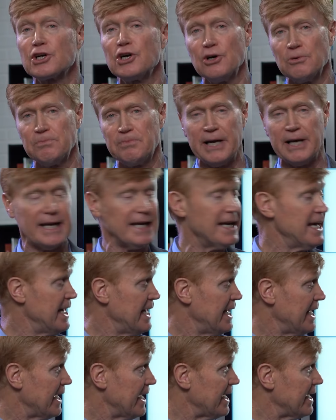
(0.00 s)
copay.
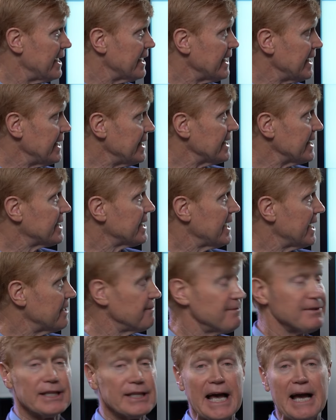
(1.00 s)
Any kind
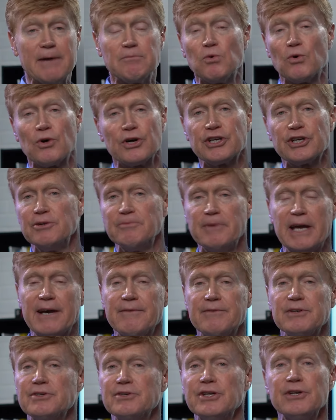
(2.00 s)
of lab work, you may
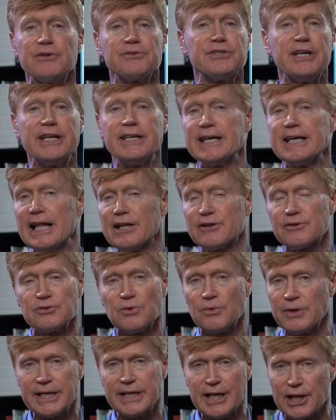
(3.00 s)
have a $10,
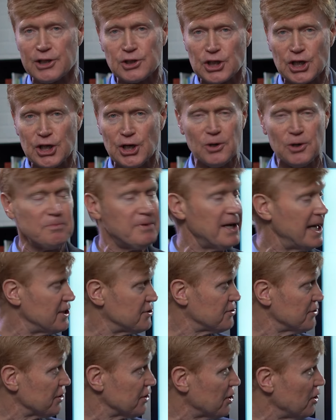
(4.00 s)
$20 copay.
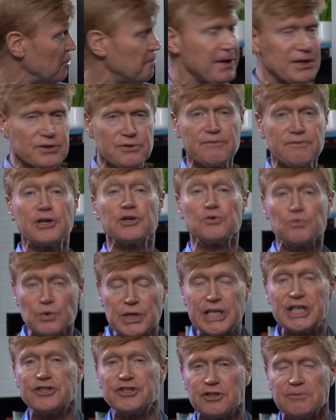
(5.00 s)
So the copays are very
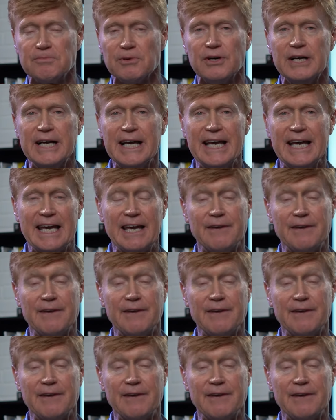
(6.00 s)
reasonable.